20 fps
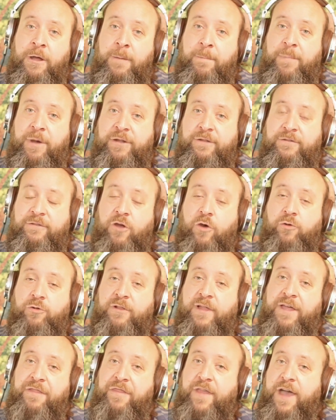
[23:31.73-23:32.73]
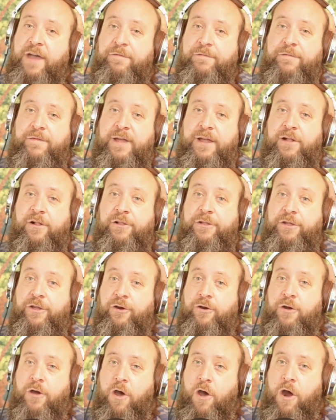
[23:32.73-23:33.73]
but don't let that fill
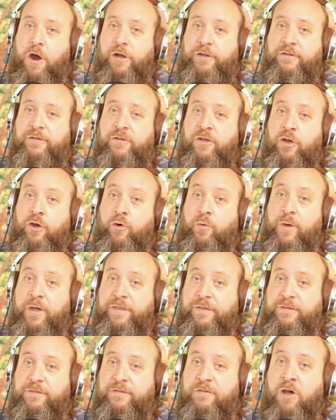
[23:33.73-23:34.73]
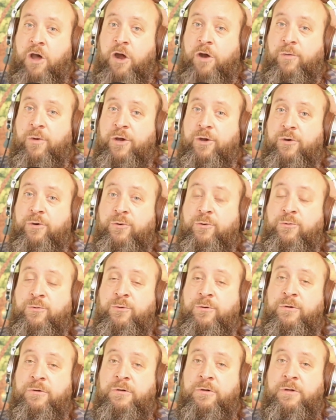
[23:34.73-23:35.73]
your heart with
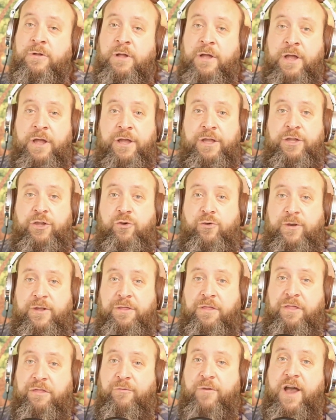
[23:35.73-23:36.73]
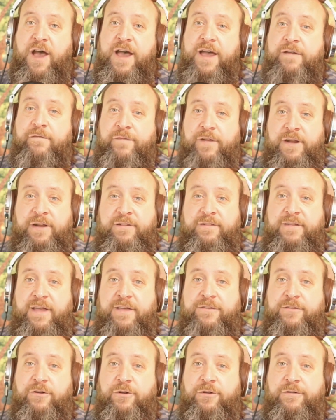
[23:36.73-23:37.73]
sorrow. You can thrive in a
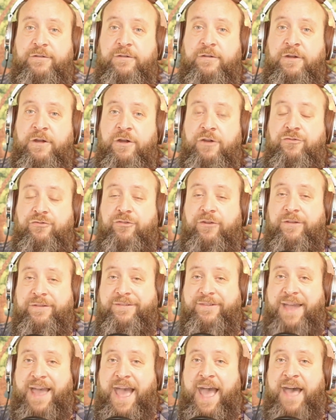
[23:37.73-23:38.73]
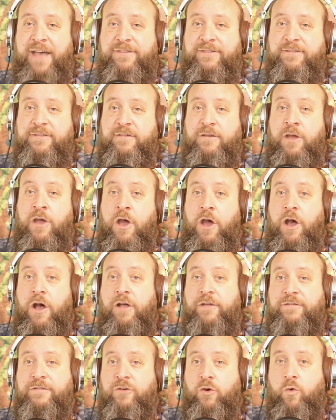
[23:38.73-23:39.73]
desert, just ask
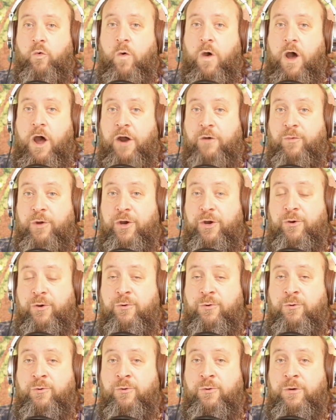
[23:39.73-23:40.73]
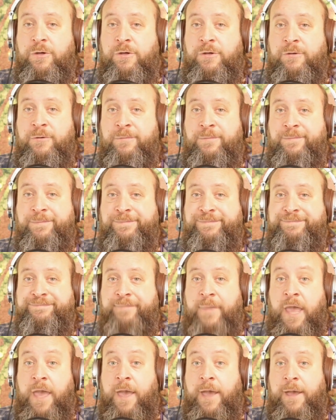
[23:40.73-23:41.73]
a saguaro.
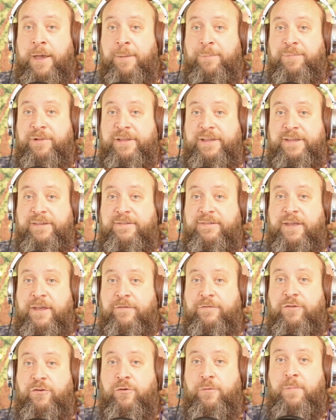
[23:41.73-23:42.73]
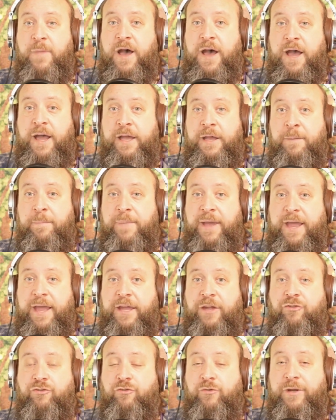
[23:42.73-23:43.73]
Please give to my
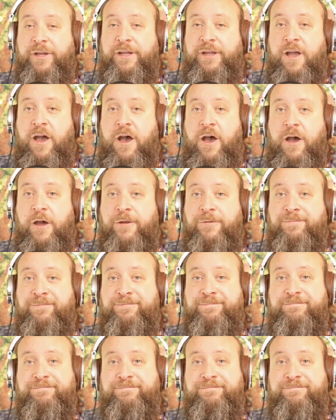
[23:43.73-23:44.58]
Patreon.